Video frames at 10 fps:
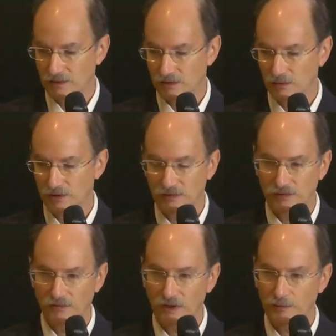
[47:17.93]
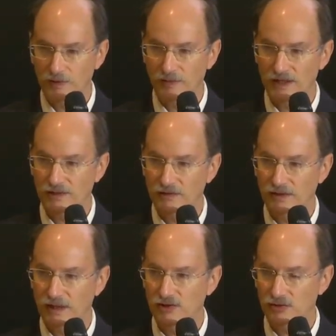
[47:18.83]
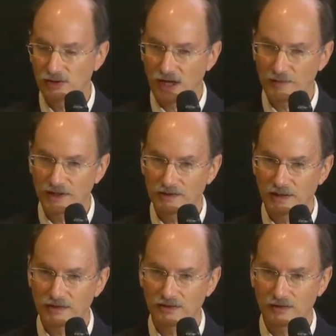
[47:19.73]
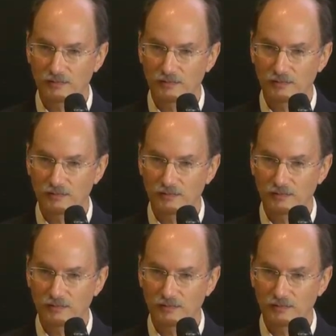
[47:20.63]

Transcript: So we're developing basically a tsunami detector,